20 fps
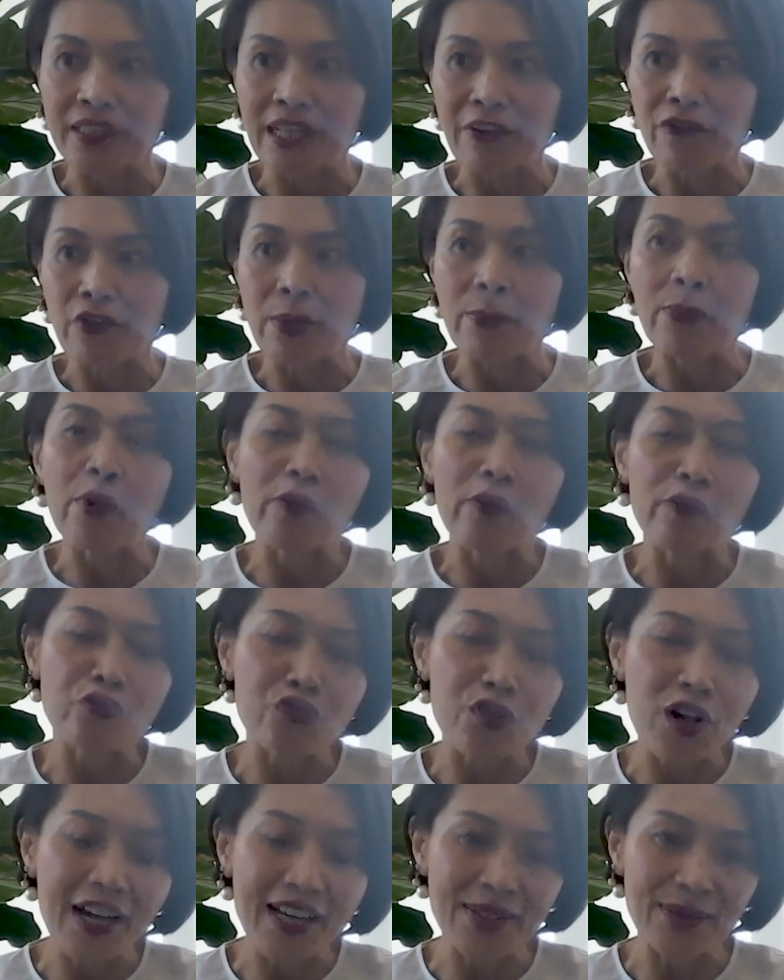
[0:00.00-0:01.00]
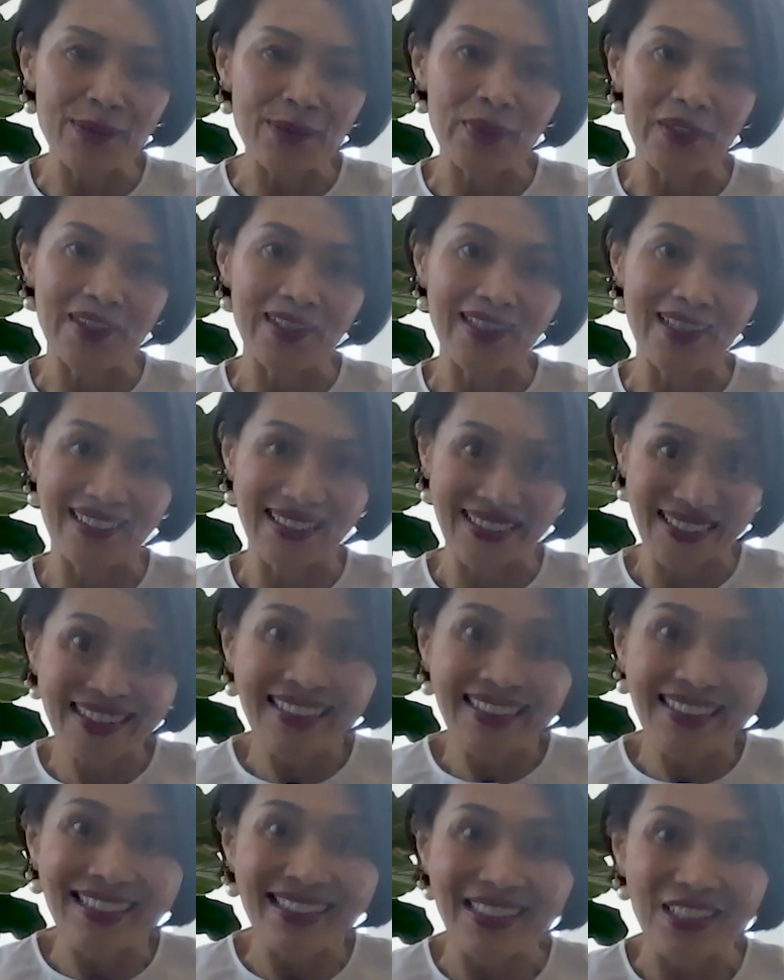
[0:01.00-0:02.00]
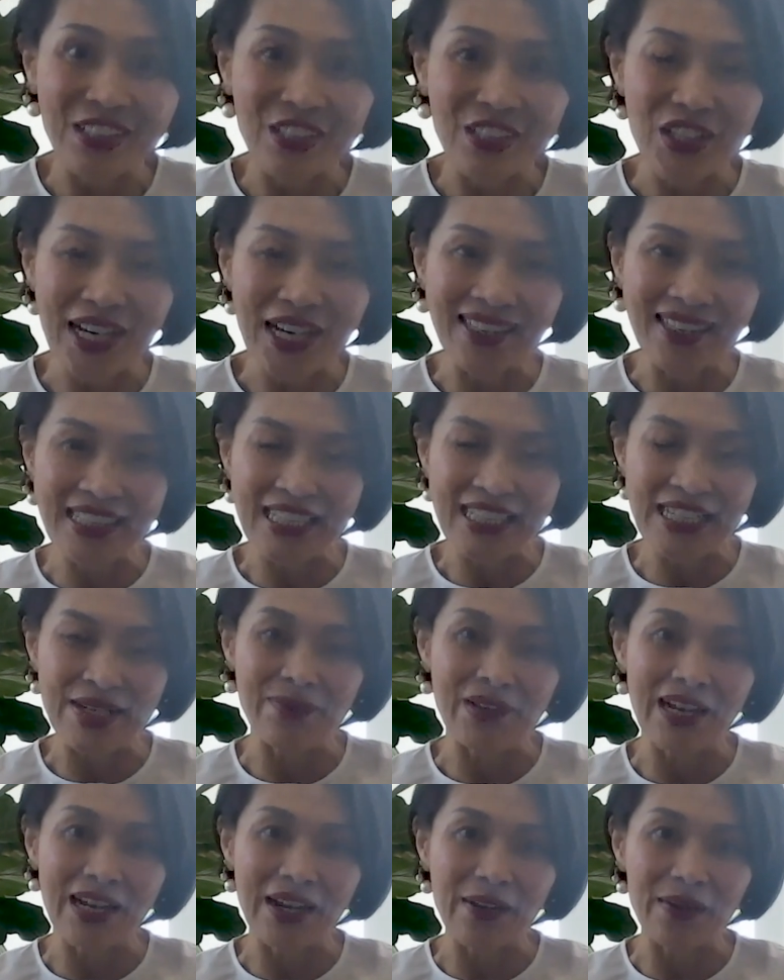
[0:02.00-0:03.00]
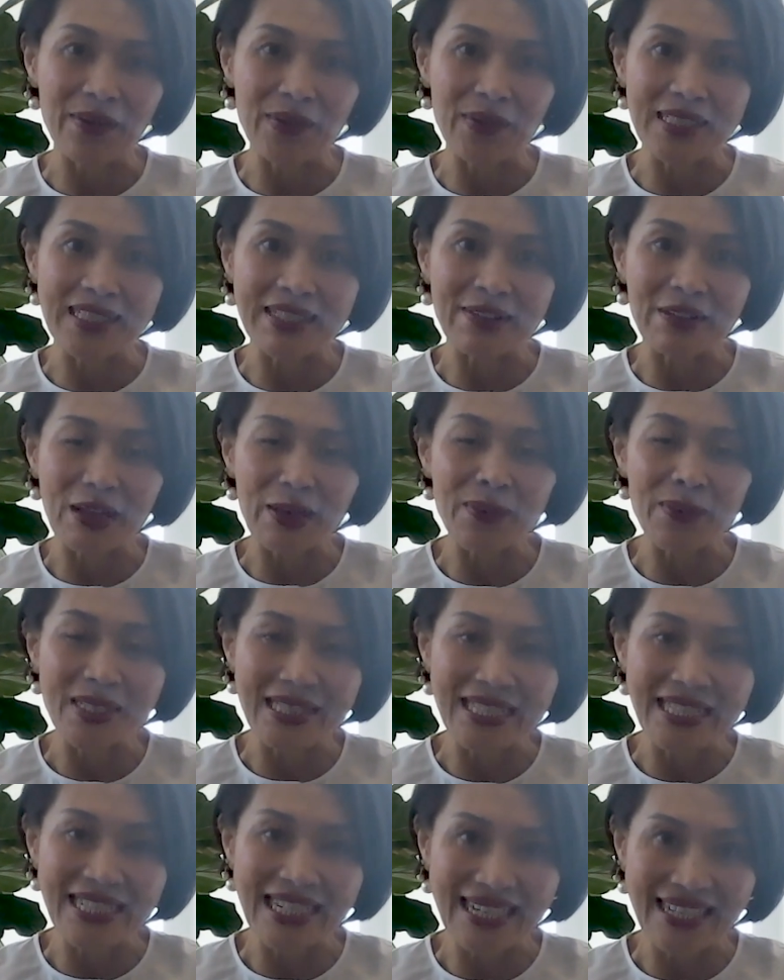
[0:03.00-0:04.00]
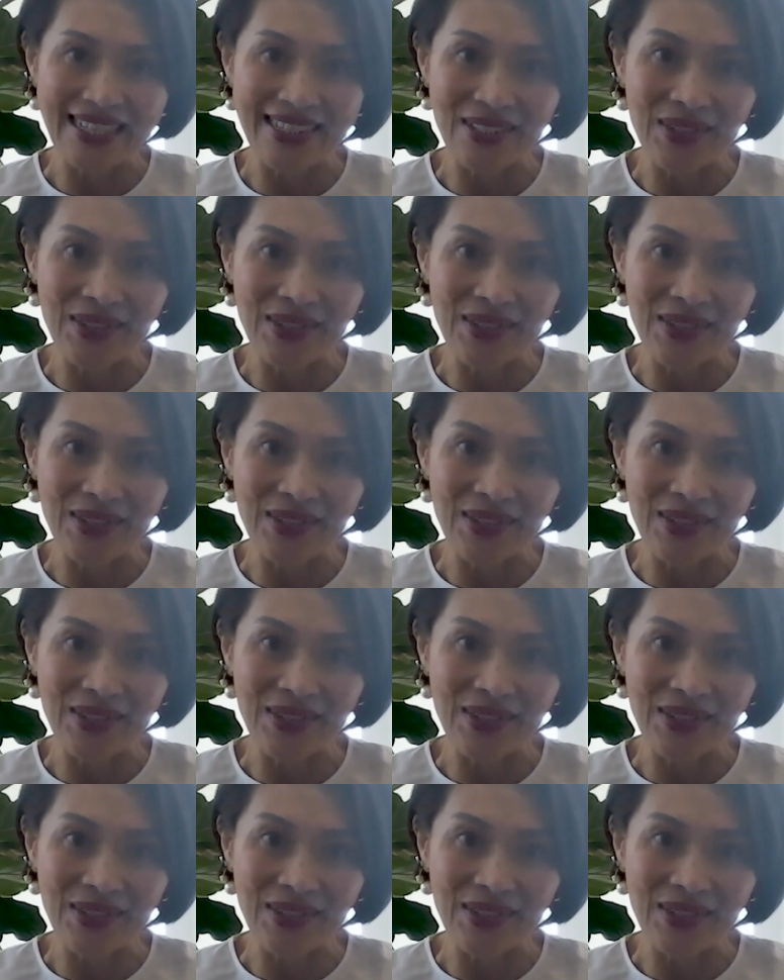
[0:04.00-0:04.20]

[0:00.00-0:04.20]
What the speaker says: that framework of trust within the China team that I was leading.